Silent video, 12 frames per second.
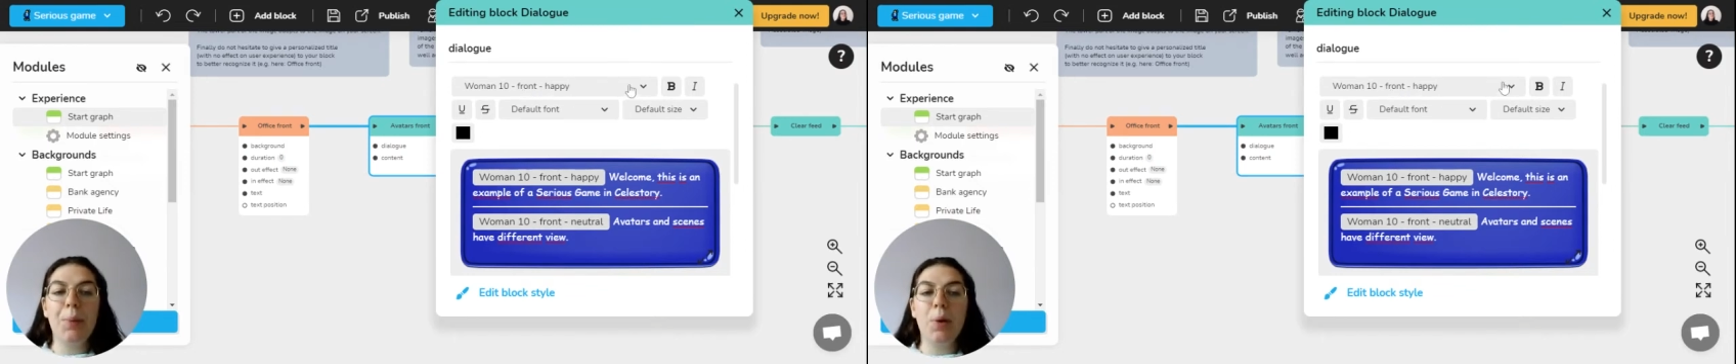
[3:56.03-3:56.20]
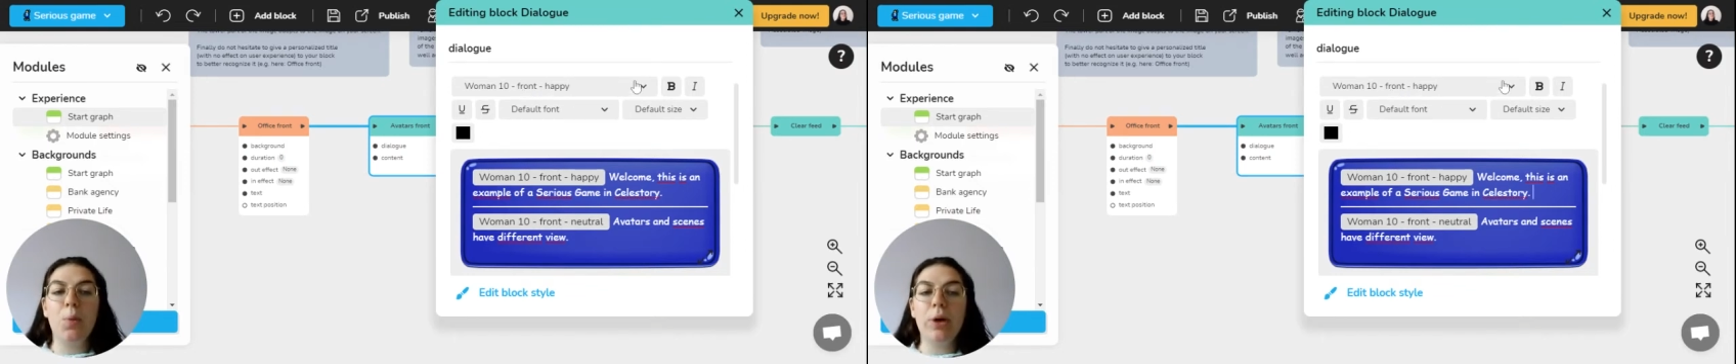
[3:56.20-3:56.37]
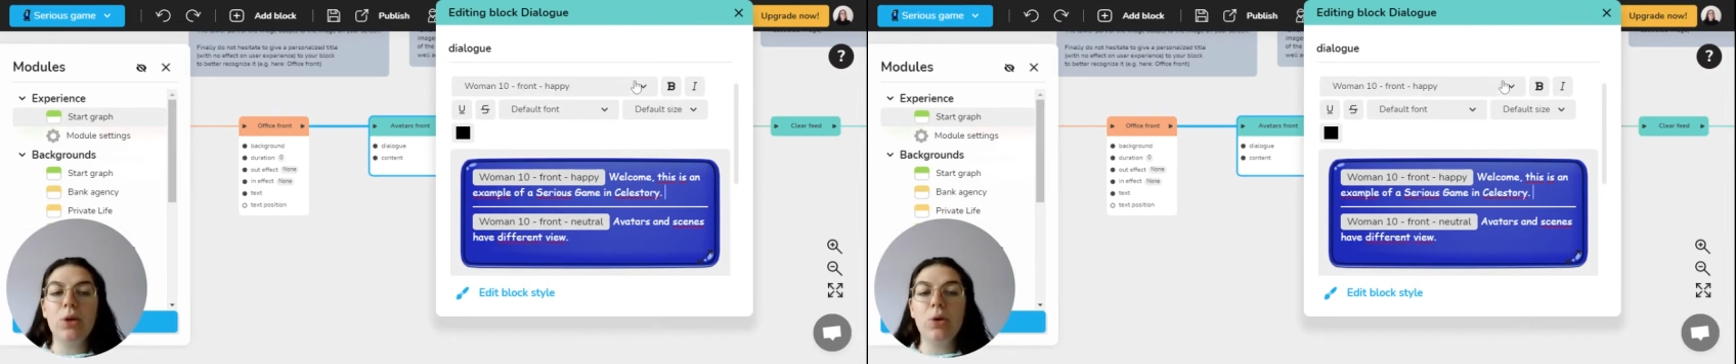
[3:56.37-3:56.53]

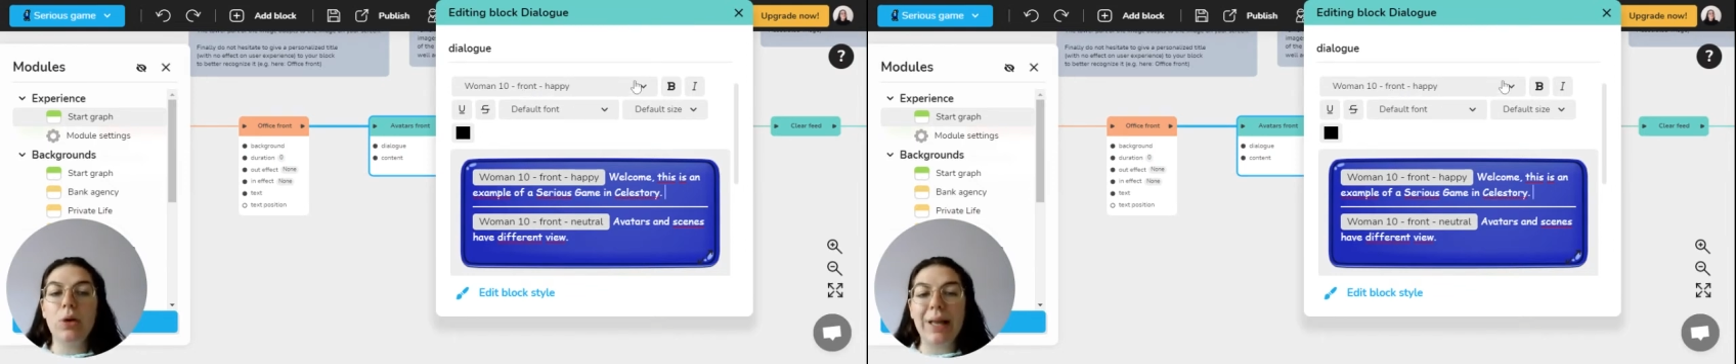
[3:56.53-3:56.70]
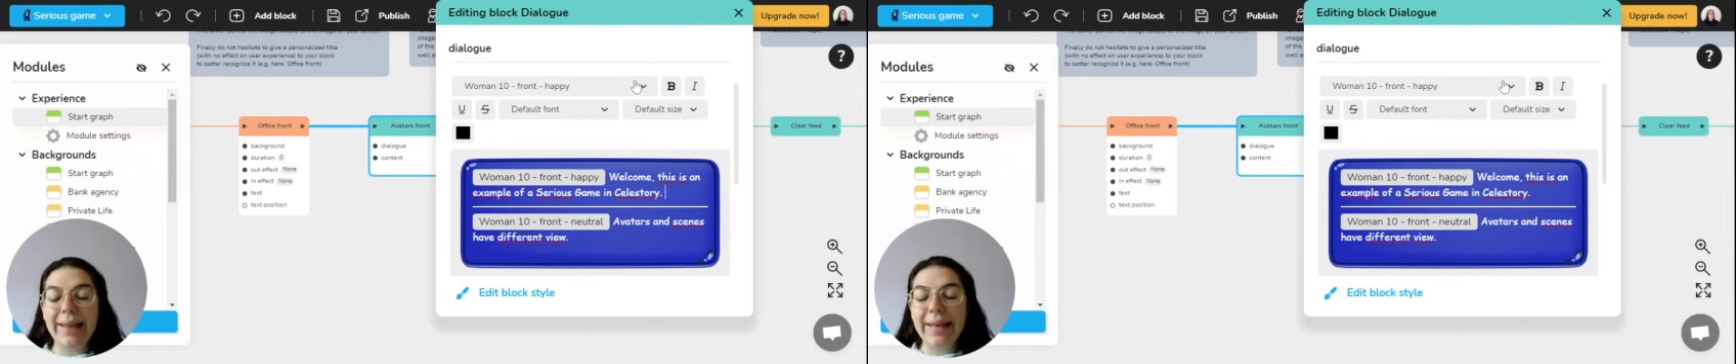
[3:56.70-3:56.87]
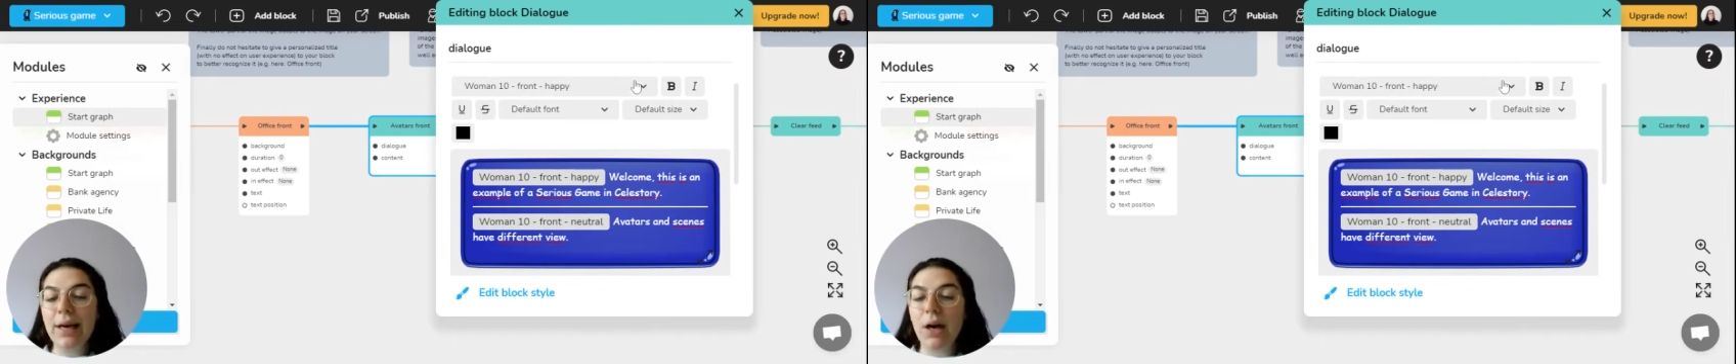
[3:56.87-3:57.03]
But when you
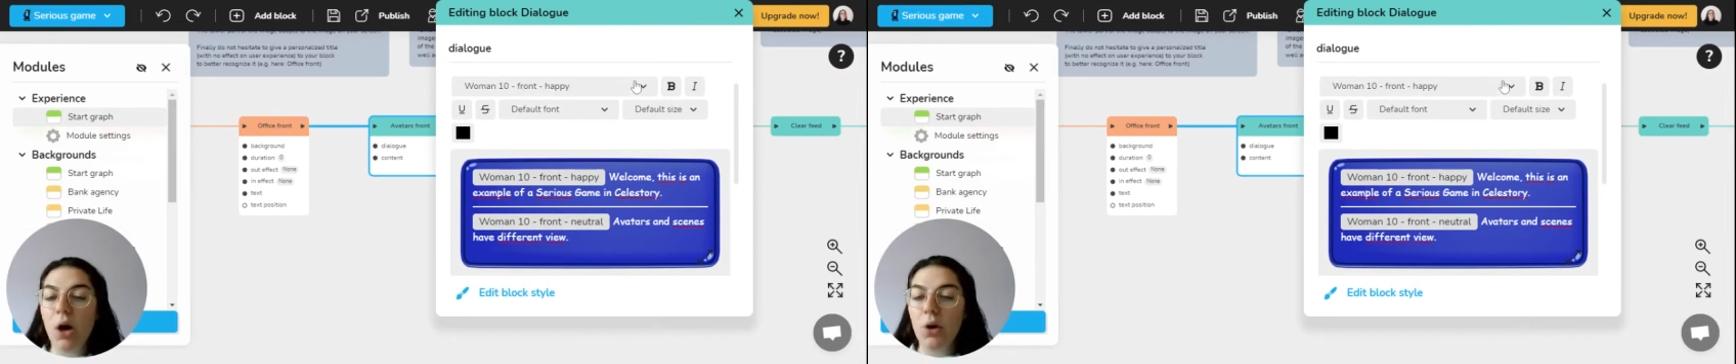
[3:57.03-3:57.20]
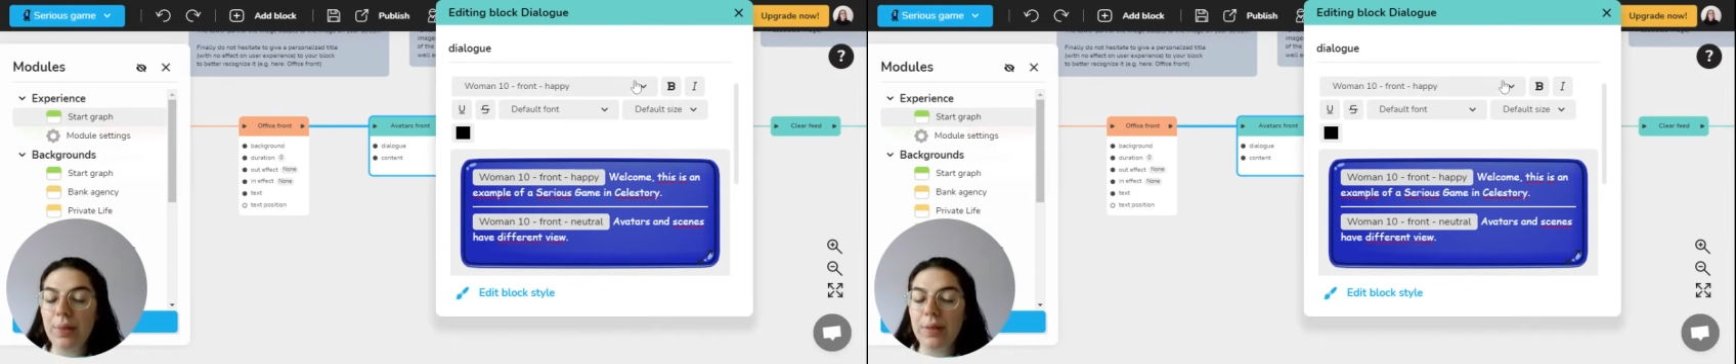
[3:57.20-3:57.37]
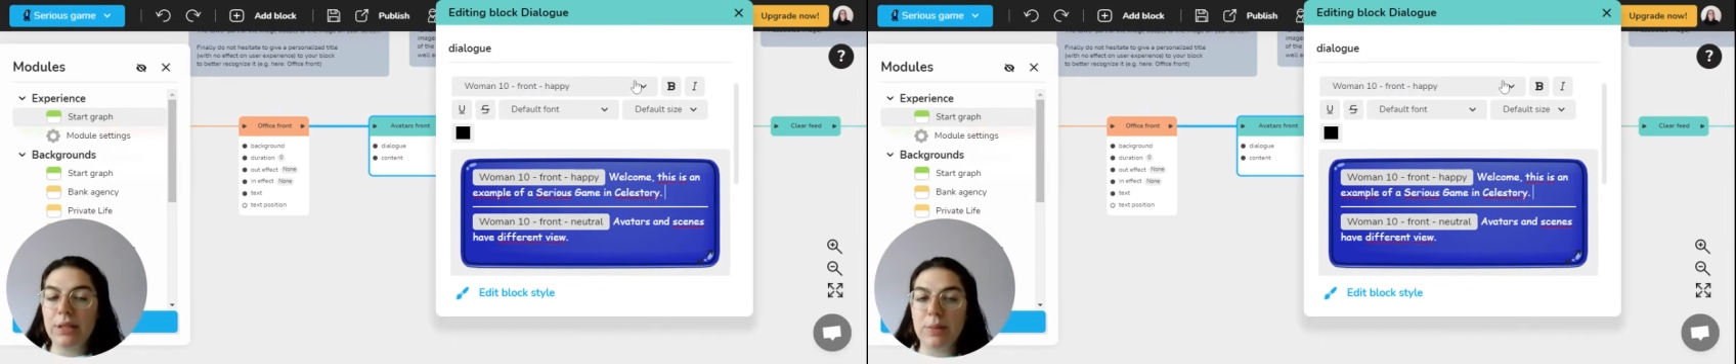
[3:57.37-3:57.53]
click
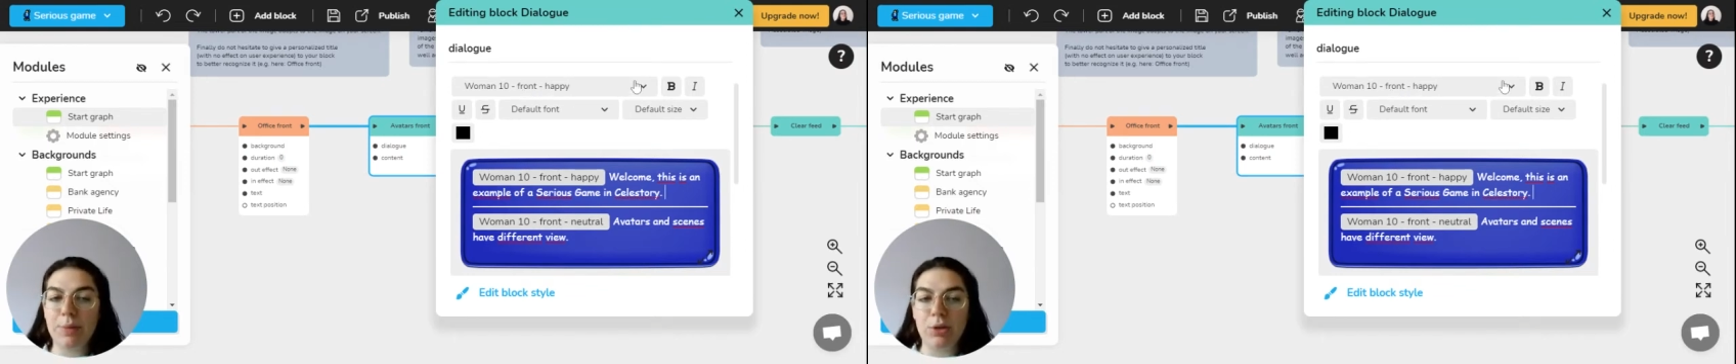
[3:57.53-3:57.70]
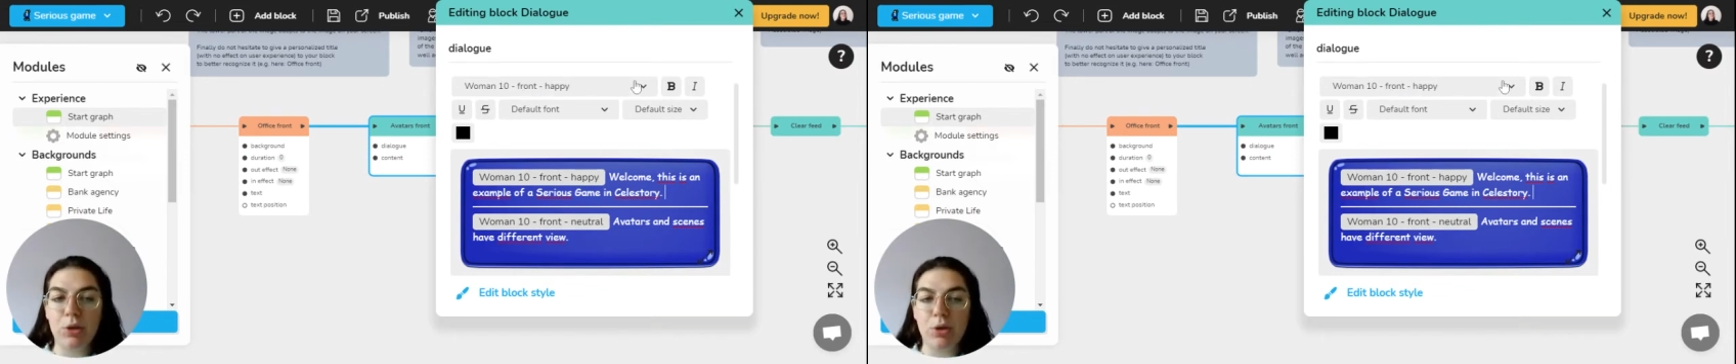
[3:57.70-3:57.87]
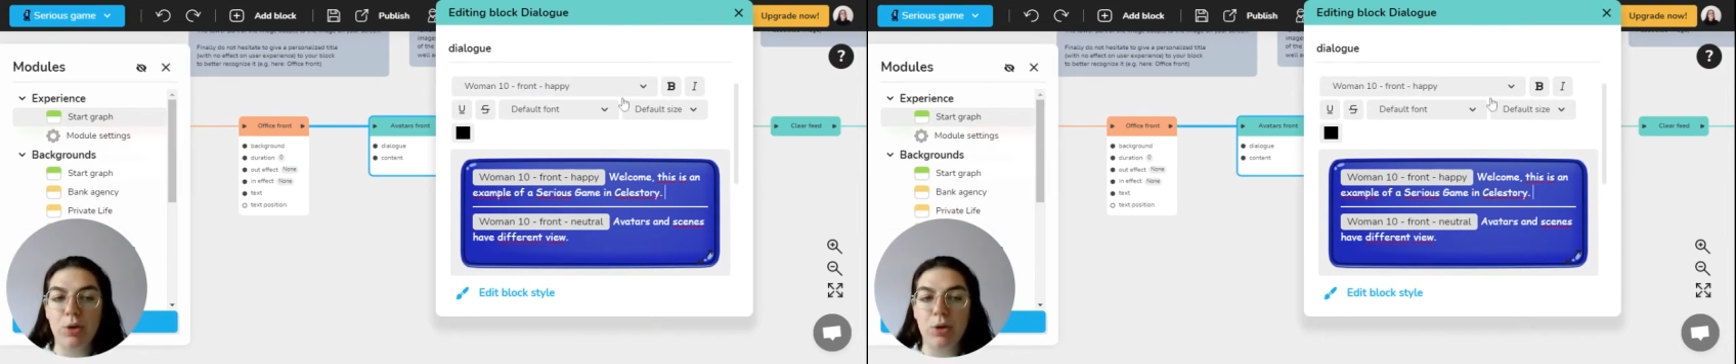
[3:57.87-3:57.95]
on this menu,